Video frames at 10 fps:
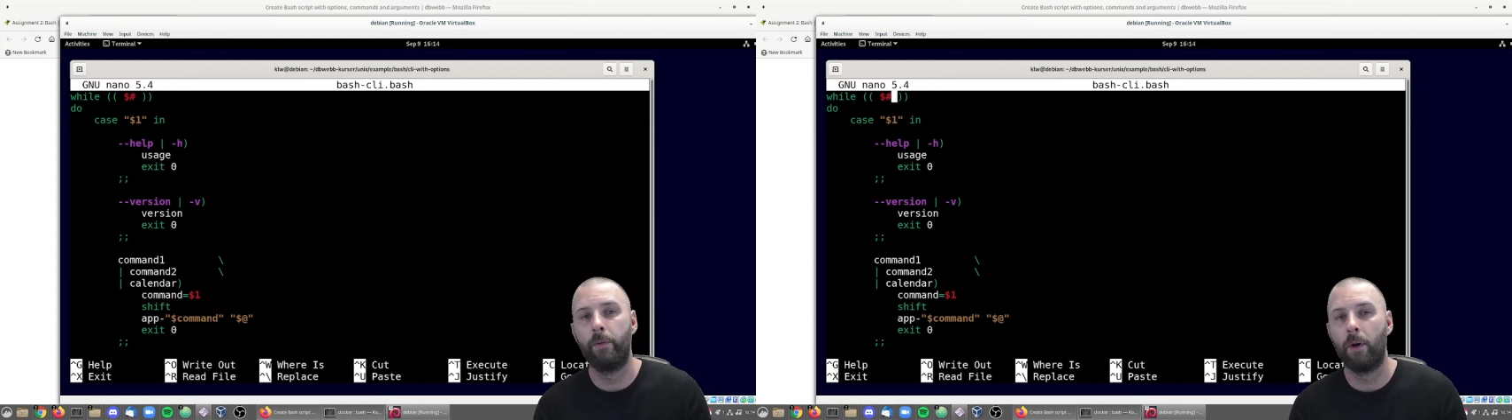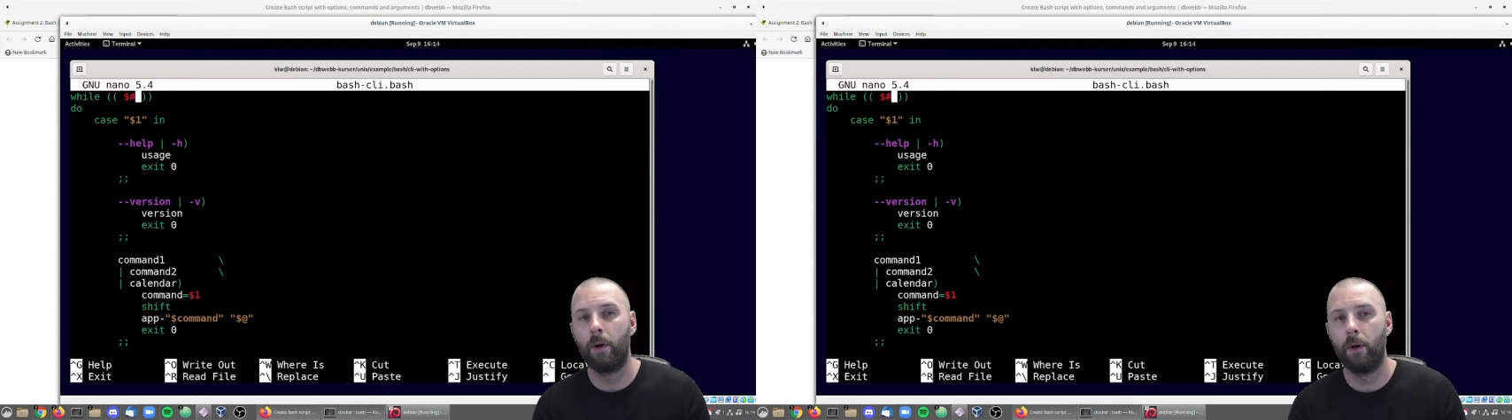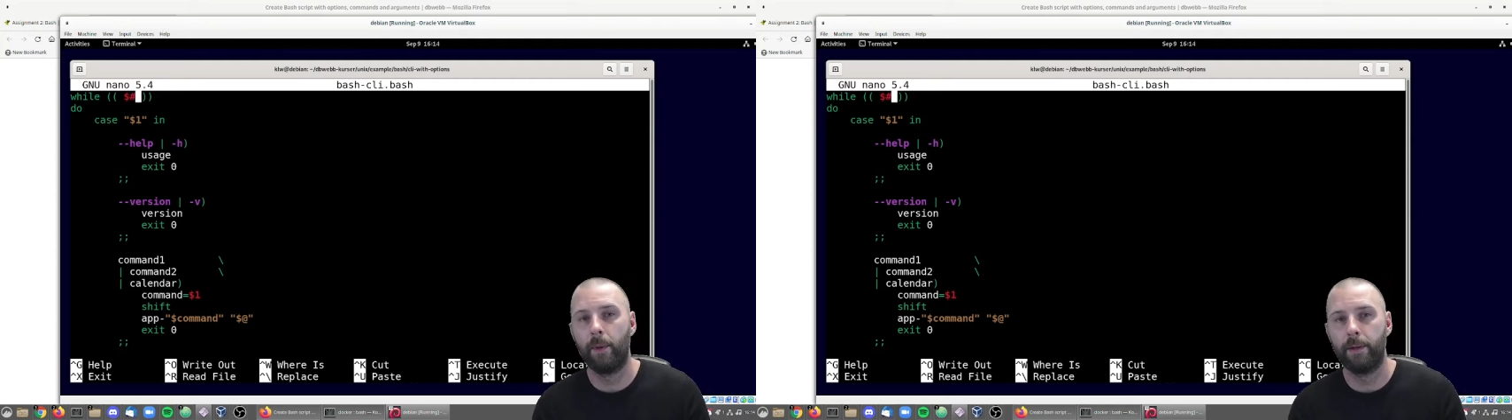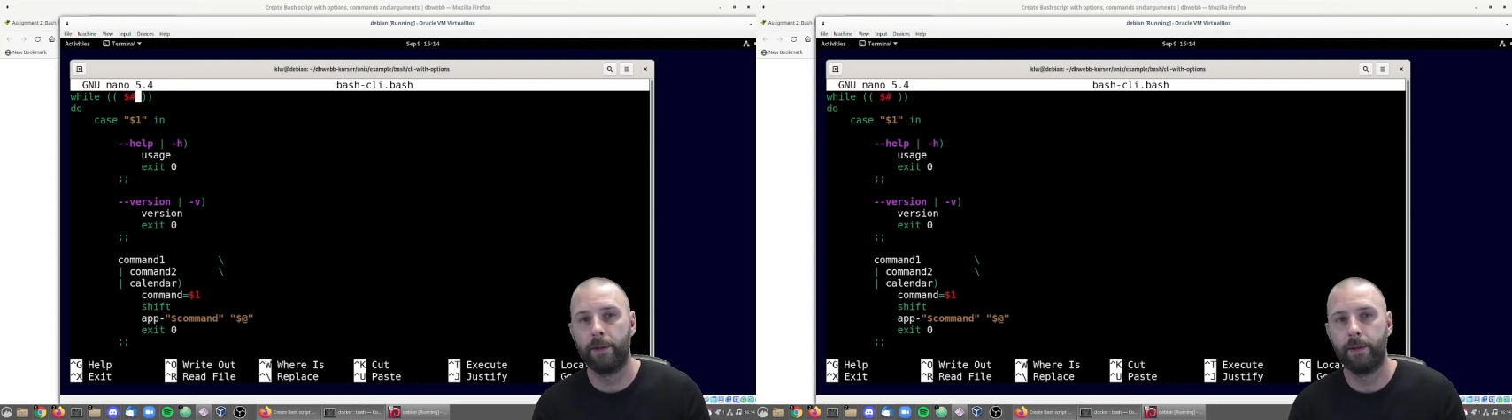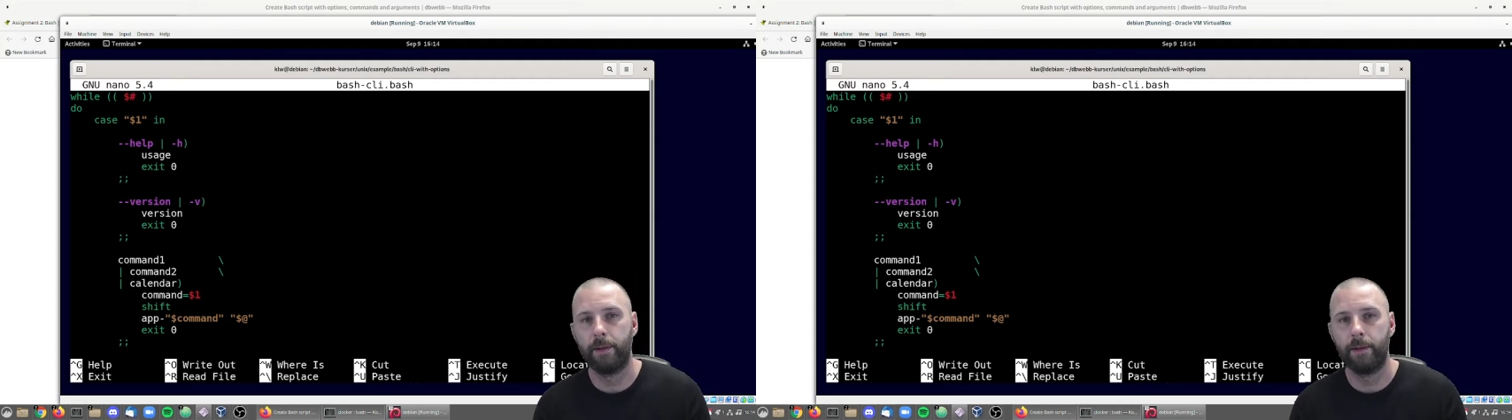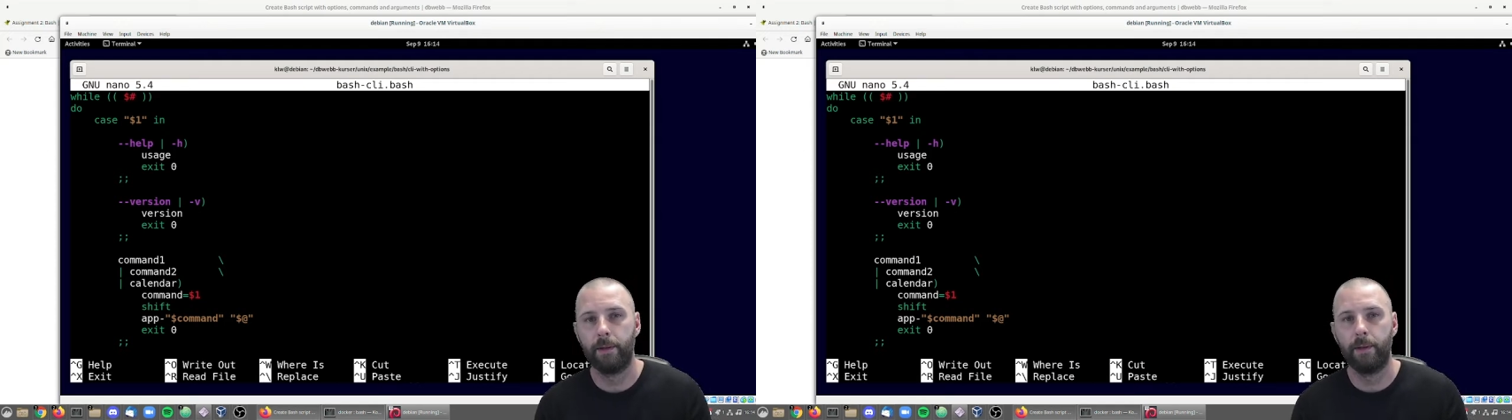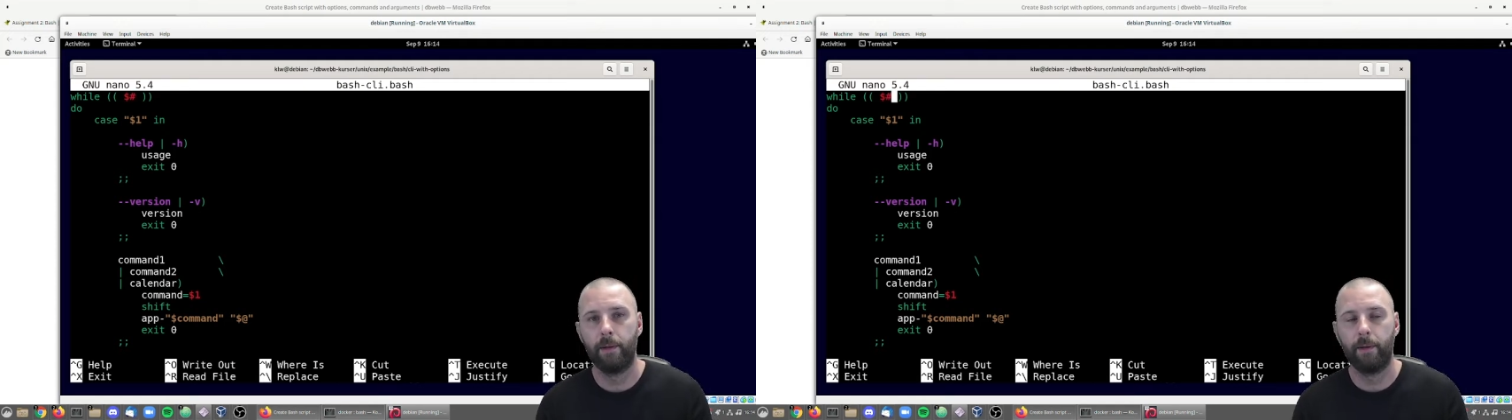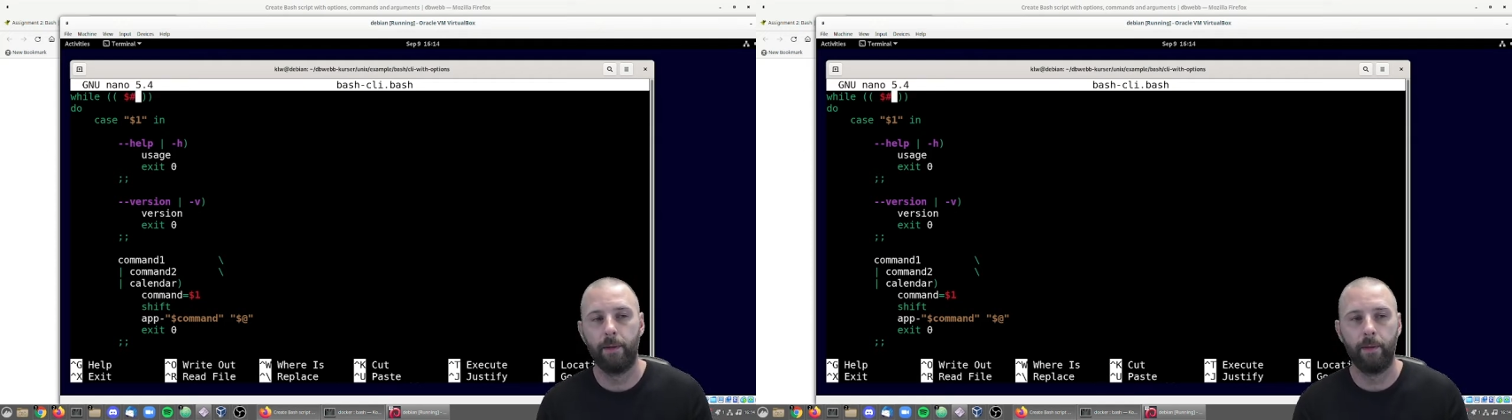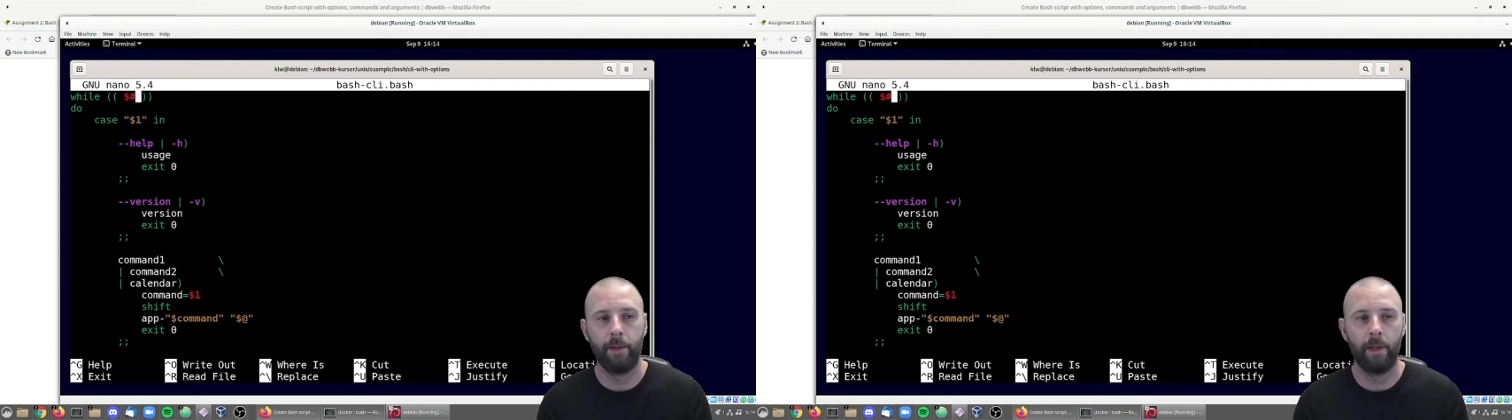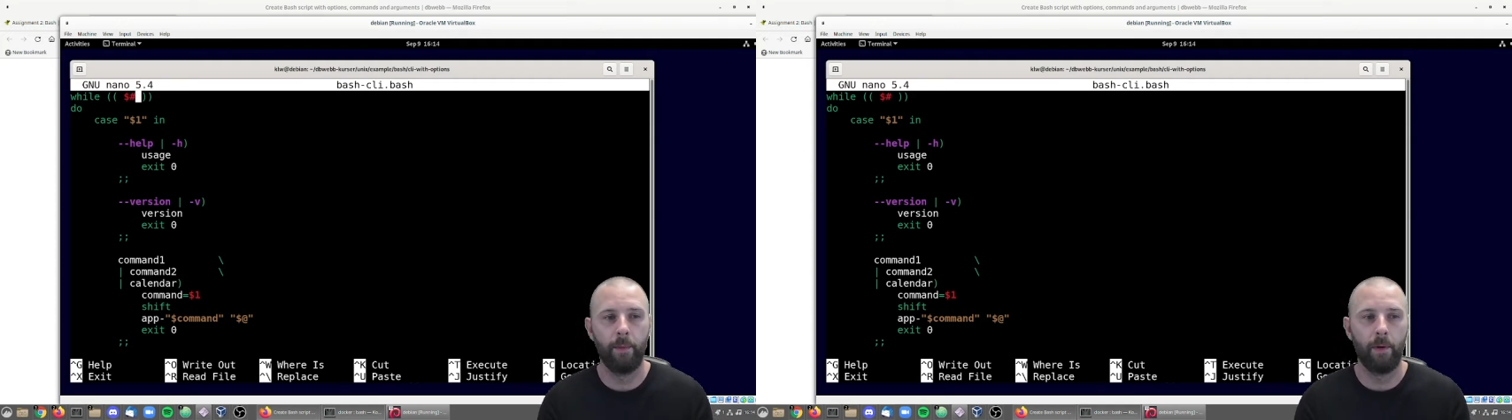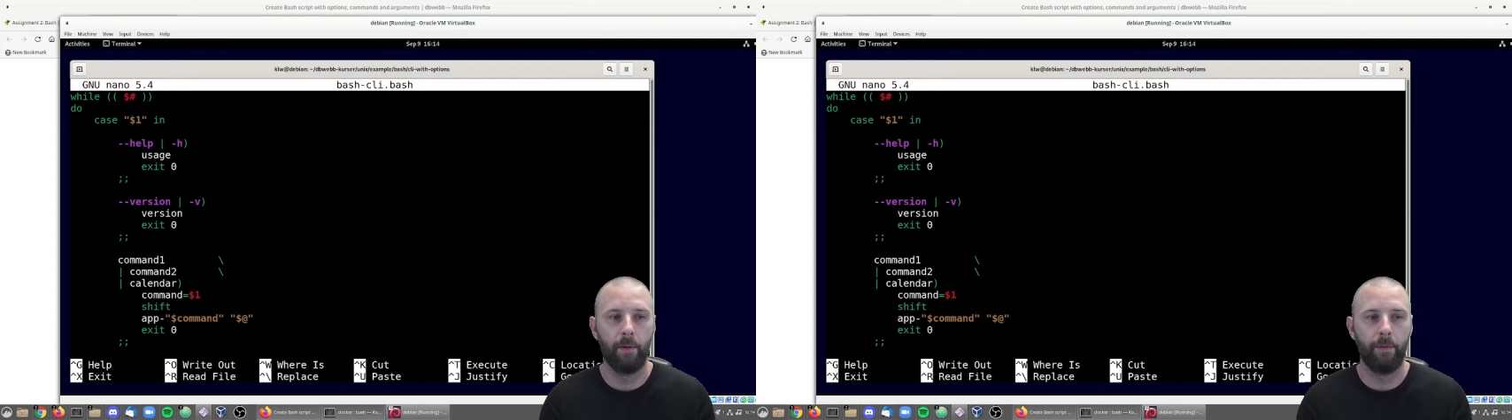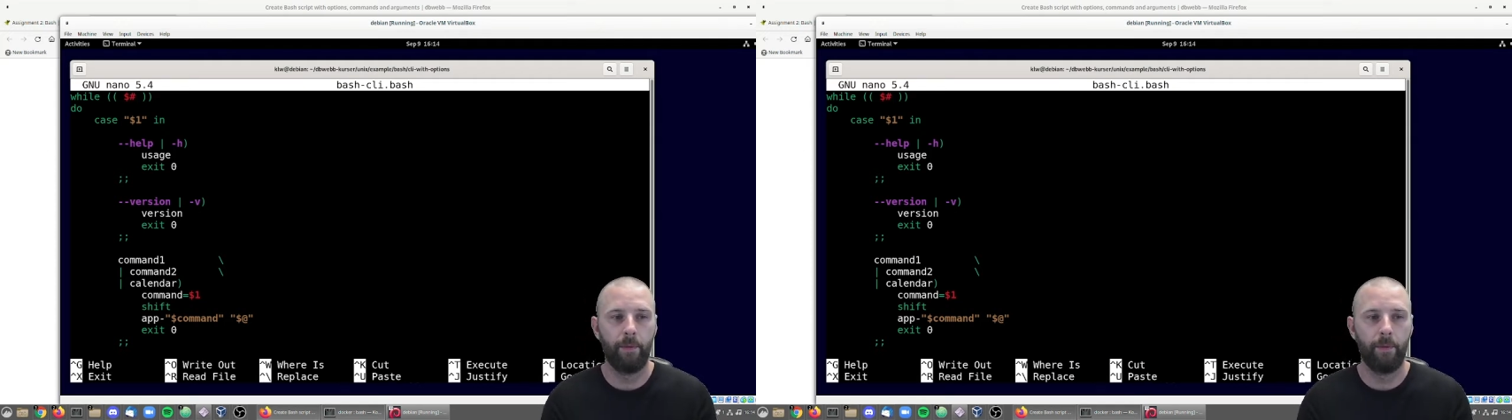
arguments, the number of